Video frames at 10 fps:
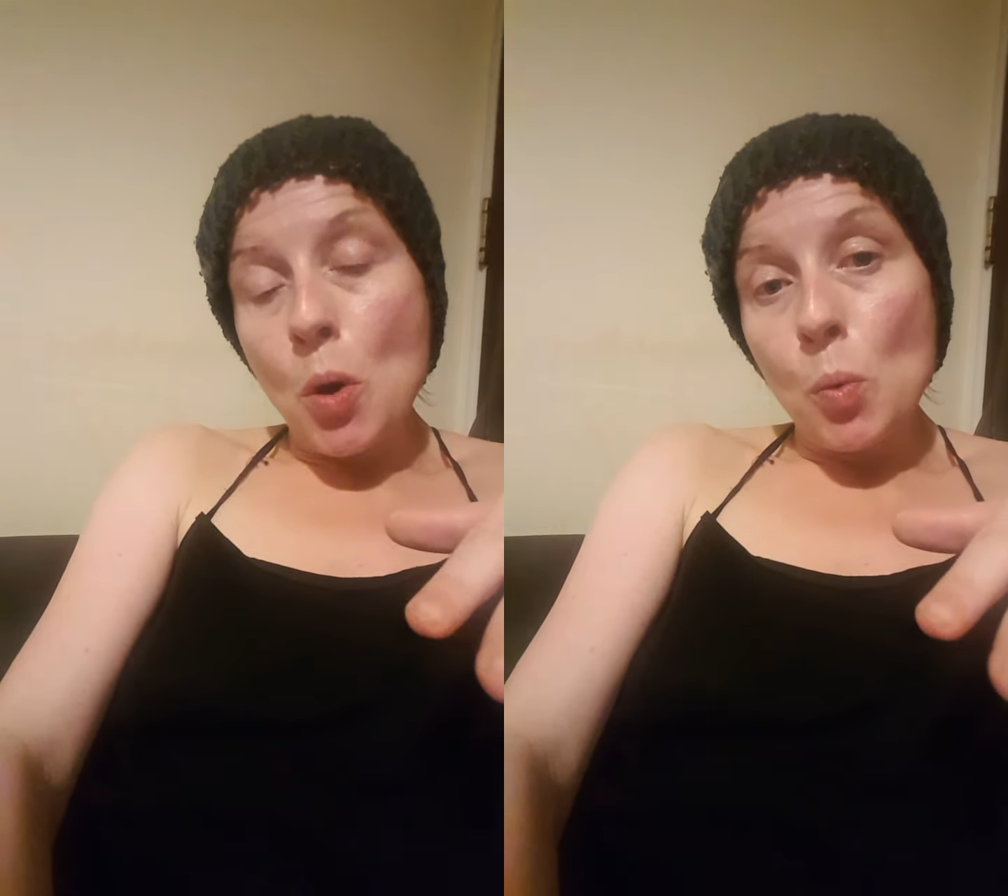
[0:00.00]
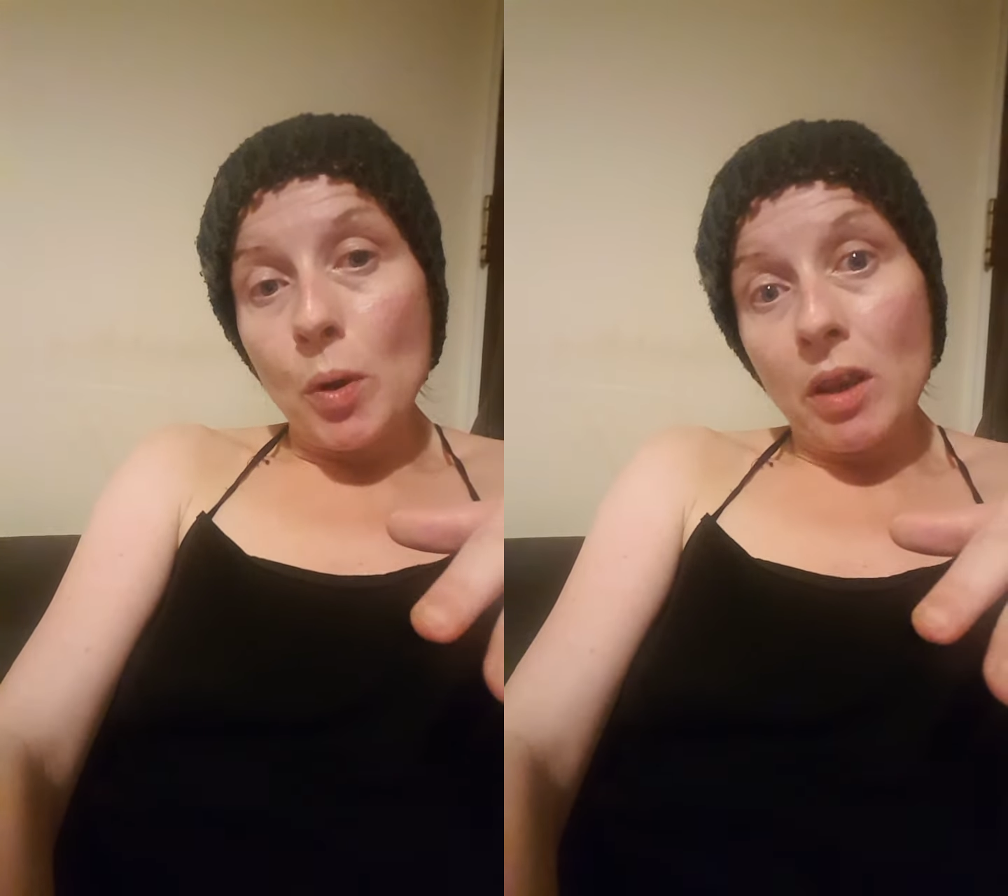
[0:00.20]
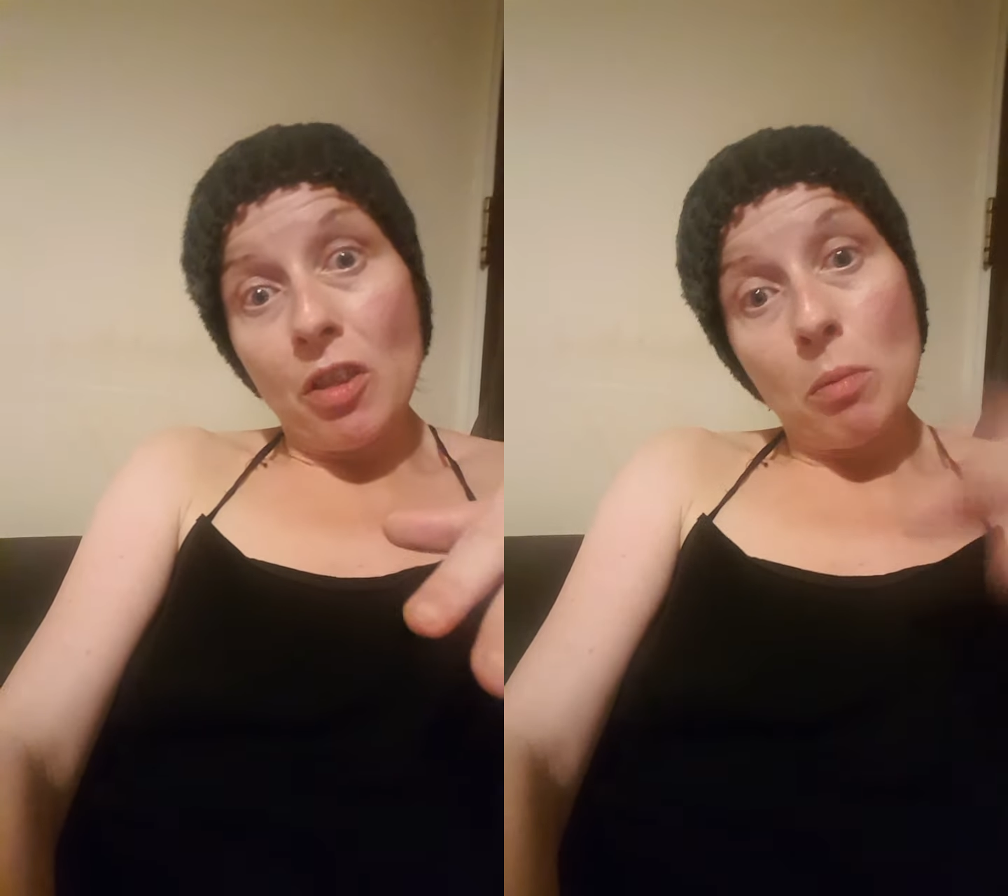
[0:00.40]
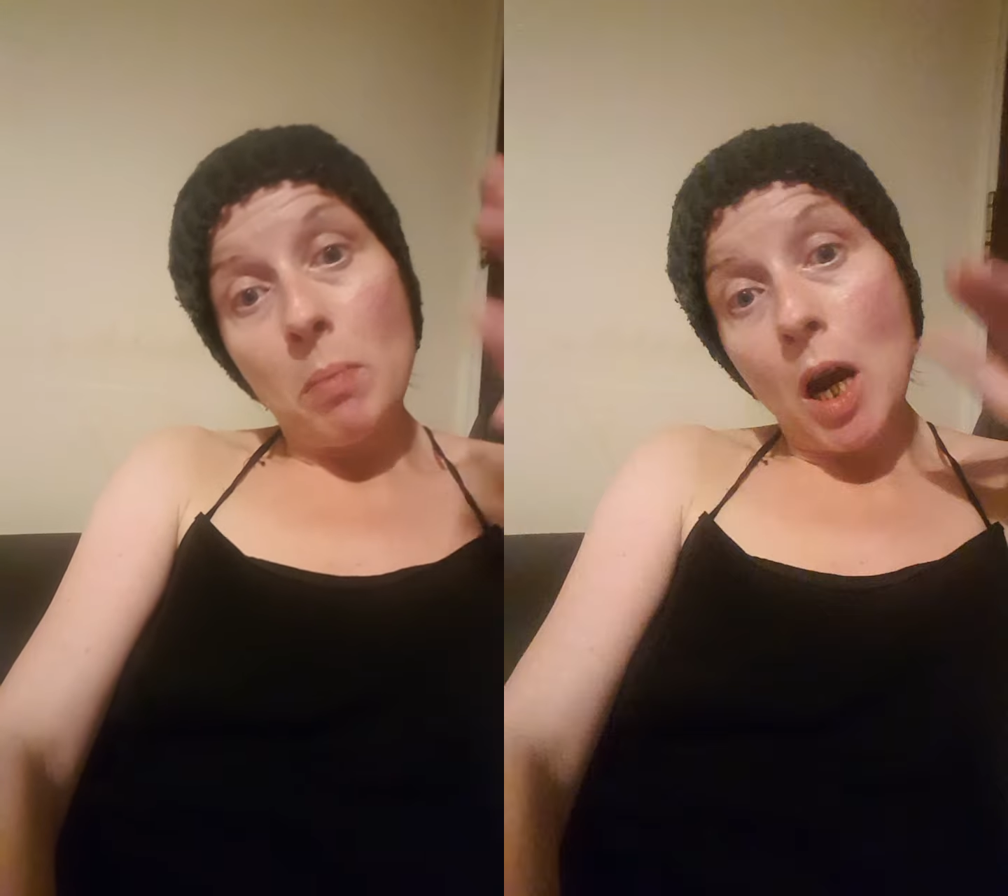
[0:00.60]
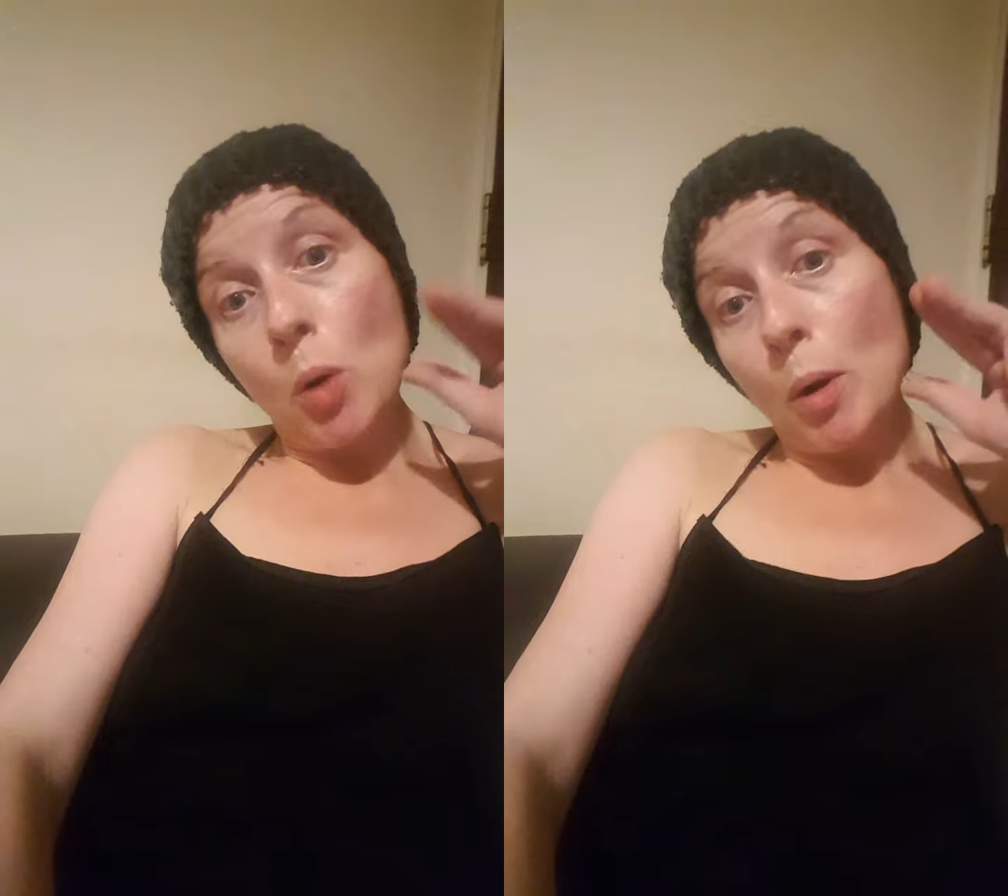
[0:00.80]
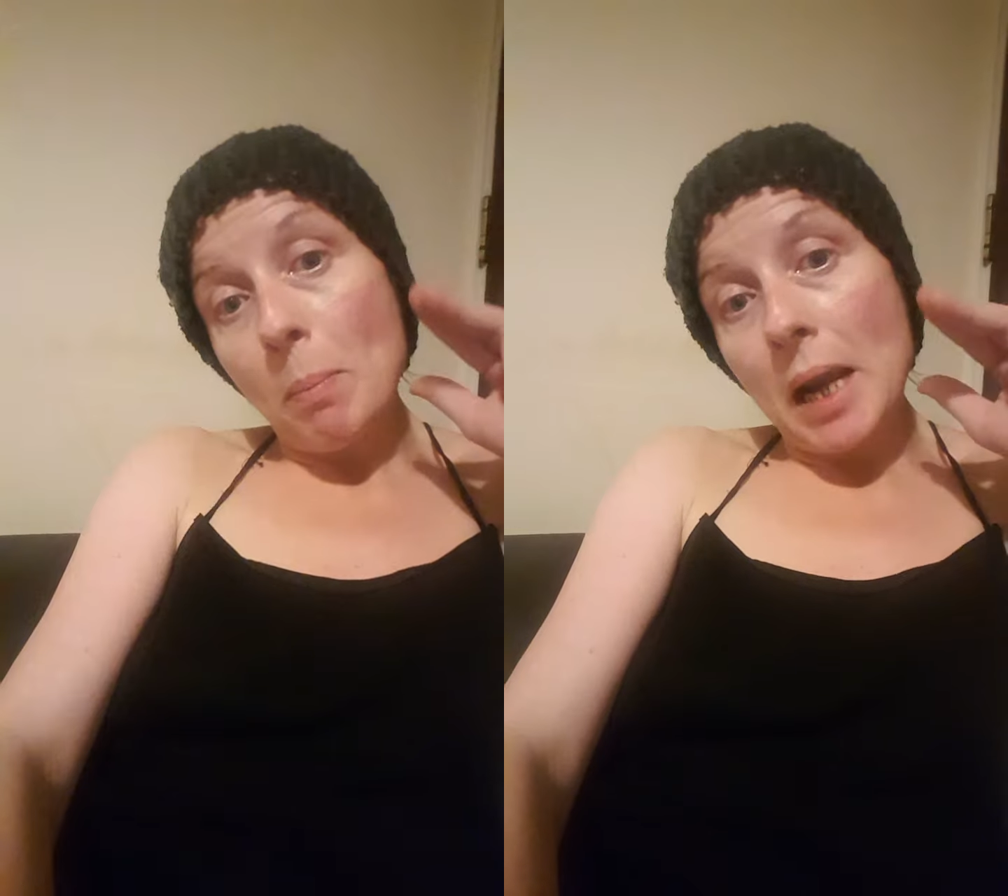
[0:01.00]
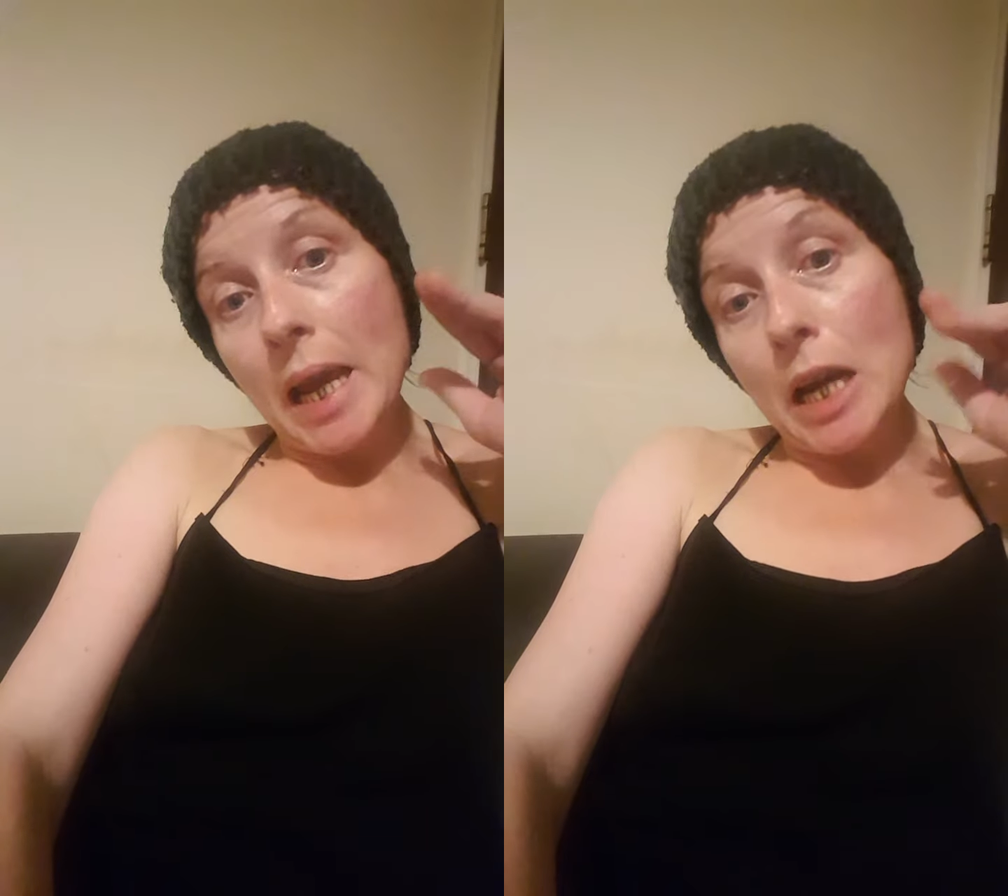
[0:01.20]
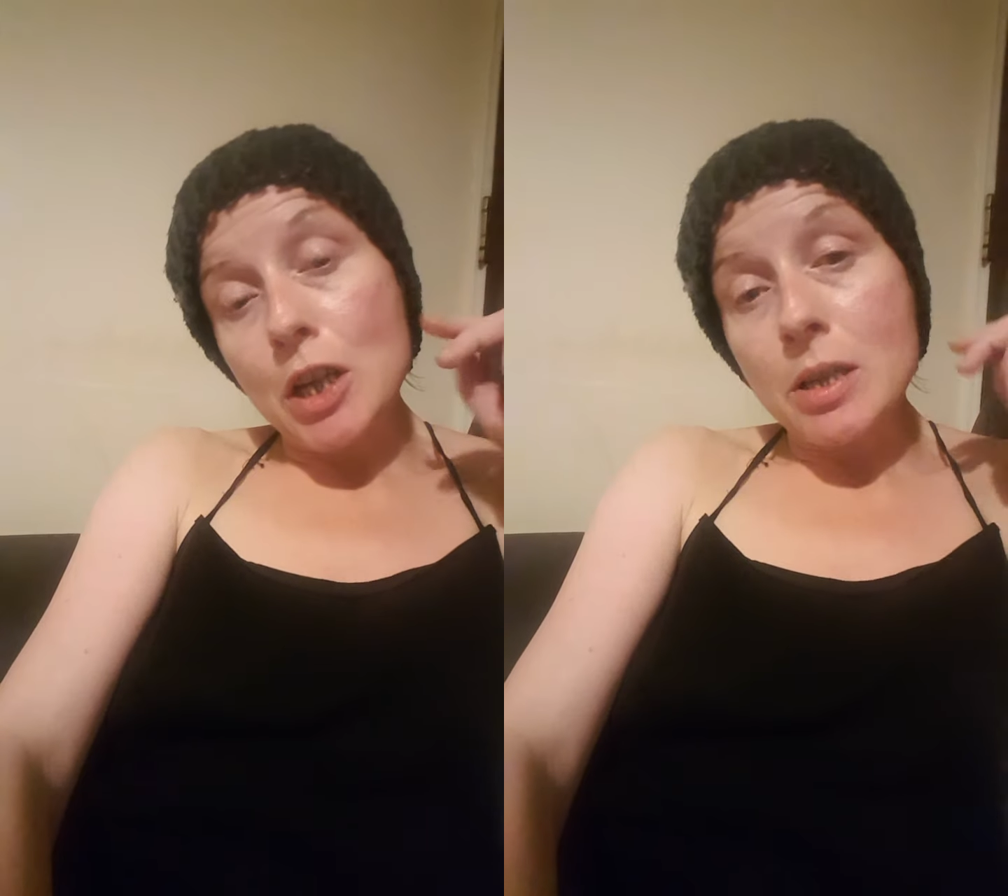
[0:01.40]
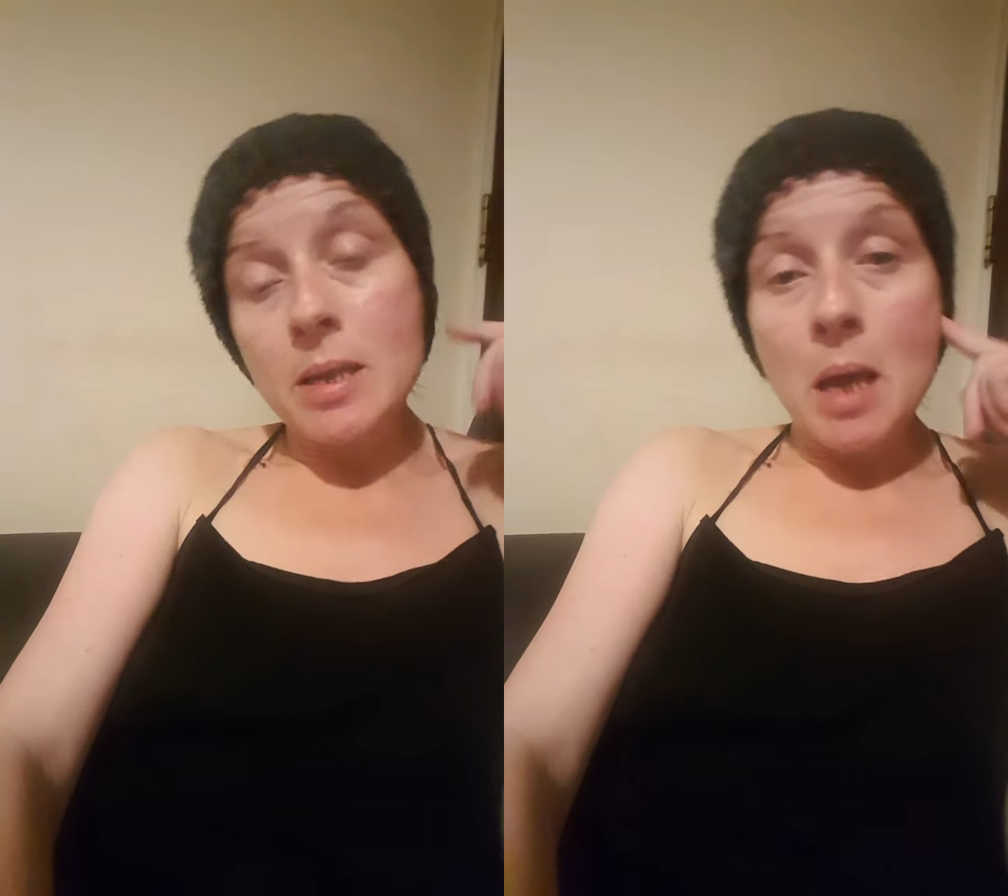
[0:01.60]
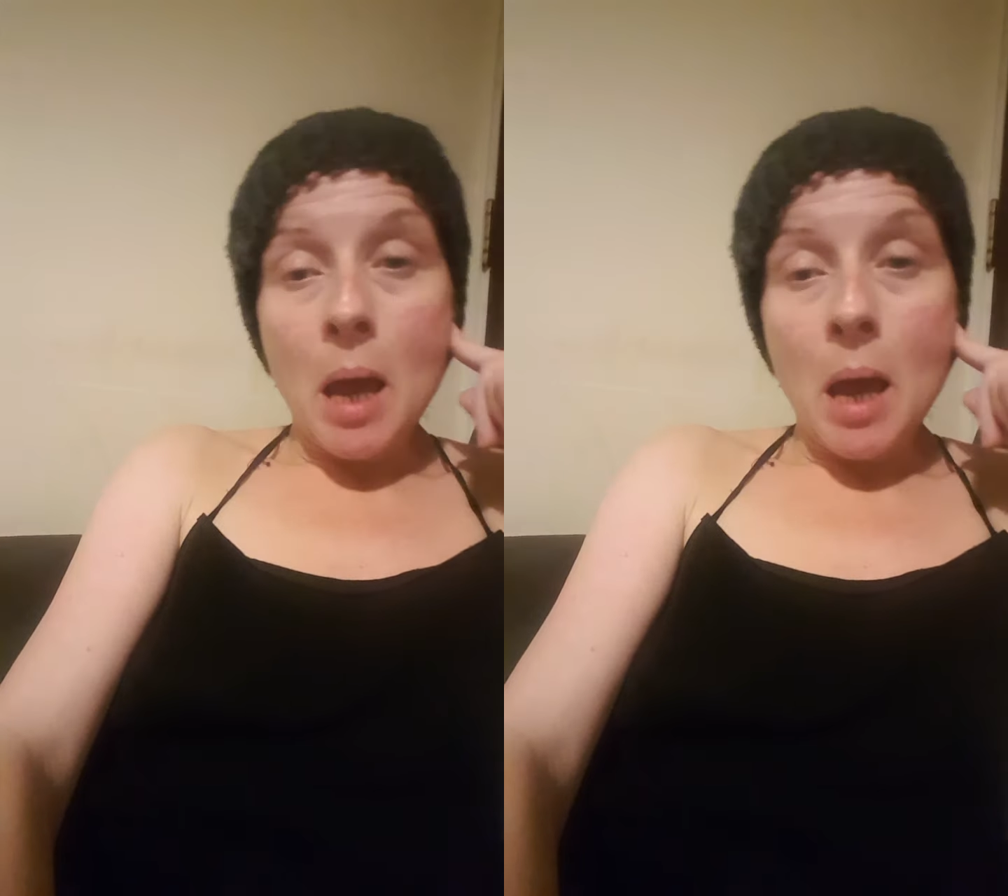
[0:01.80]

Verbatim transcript: with power players